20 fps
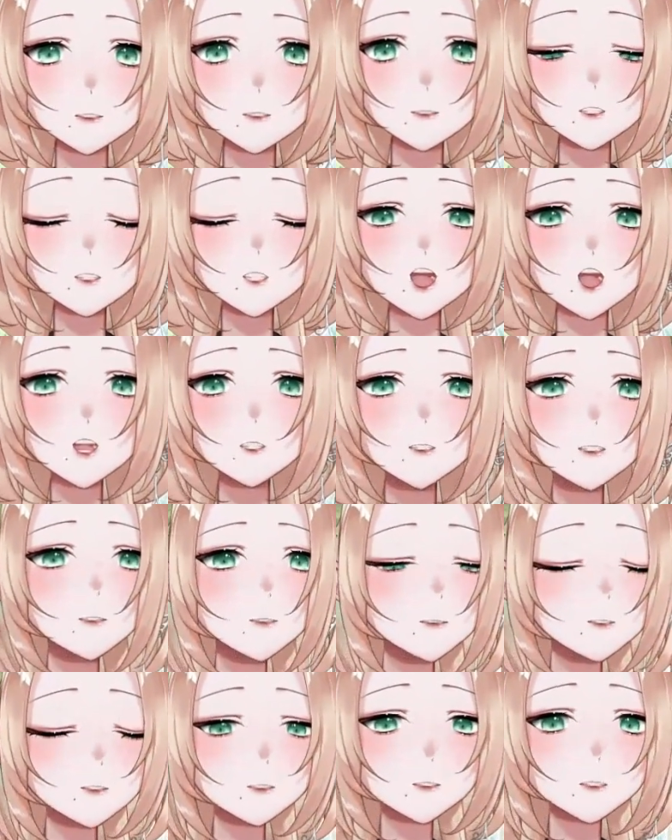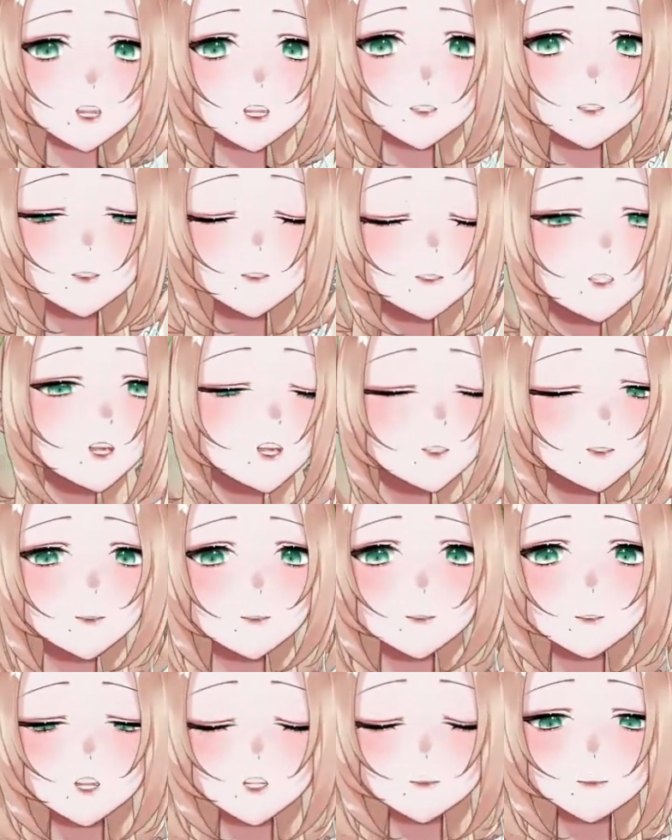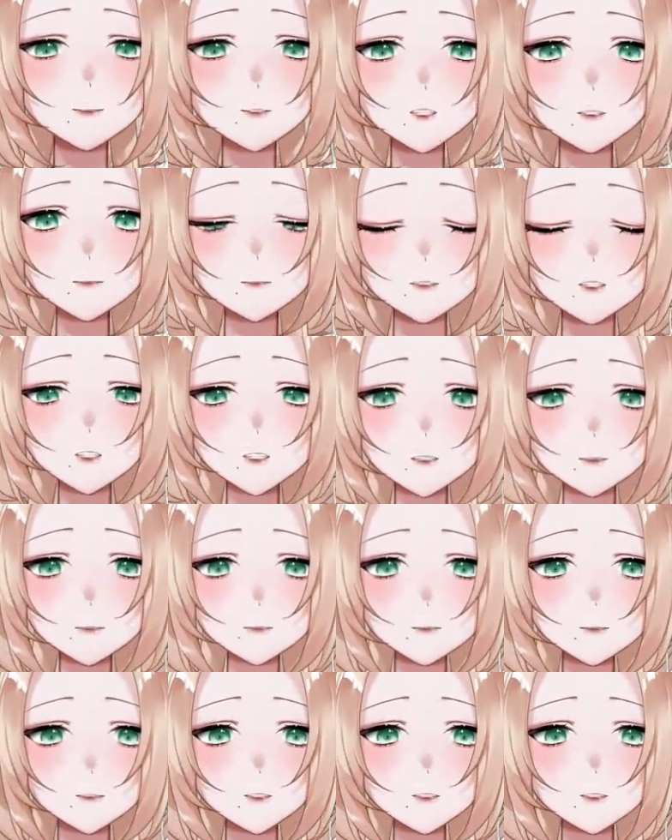like the cat owners, all the cat slaves out there?